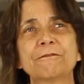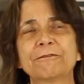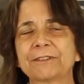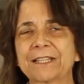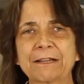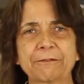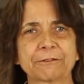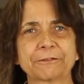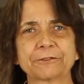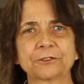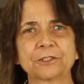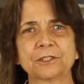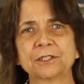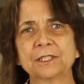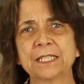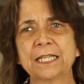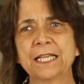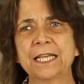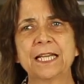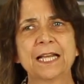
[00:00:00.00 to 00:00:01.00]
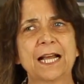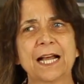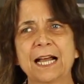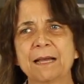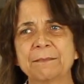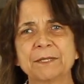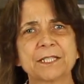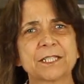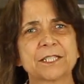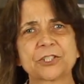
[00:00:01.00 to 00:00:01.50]
flavorful.
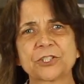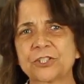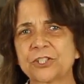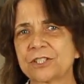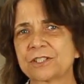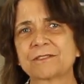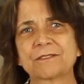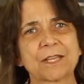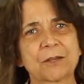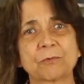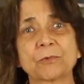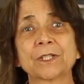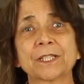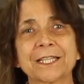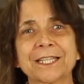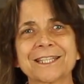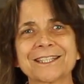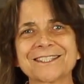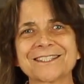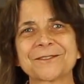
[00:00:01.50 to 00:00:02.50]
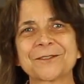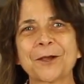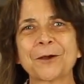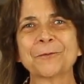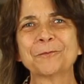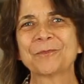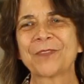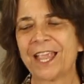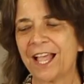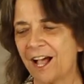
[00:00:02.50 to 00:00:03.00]
I mean, it's just, it really is. So
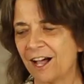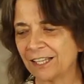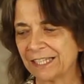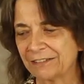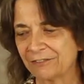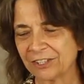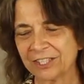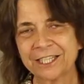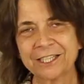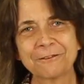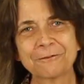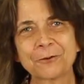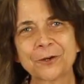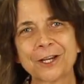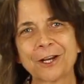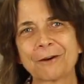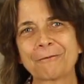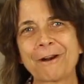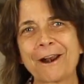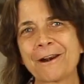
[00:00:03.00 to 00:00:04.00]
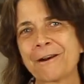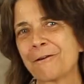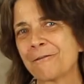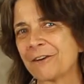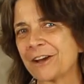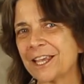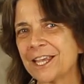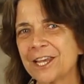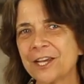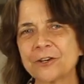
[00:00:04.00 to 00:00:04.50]
I'll leave a link for you right
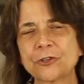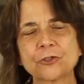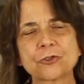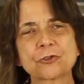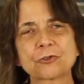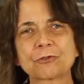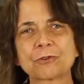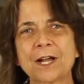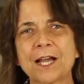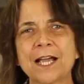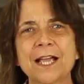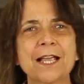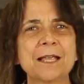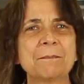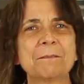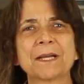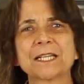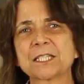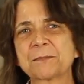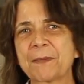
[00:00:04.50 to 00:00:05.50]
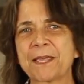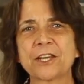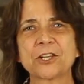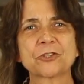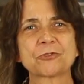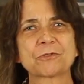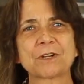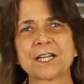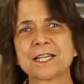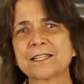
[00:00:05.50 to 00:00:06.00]
over here. Try my
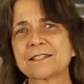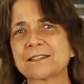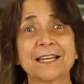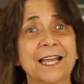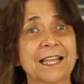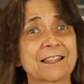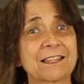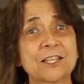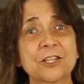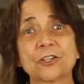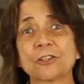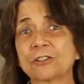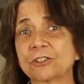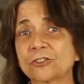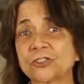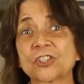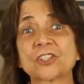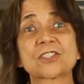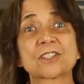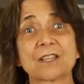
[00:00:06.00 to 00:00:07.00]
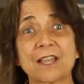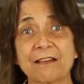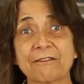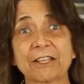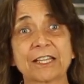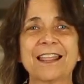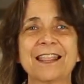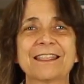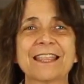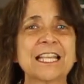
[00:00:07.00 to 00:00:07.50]
Spanish rice, and I think you'll just love
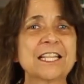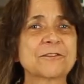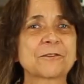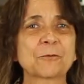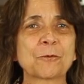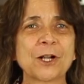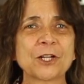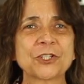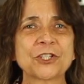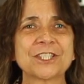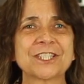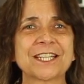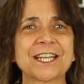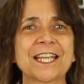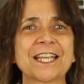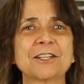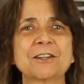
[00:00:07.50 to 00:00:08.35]
it. Thanks for watching today.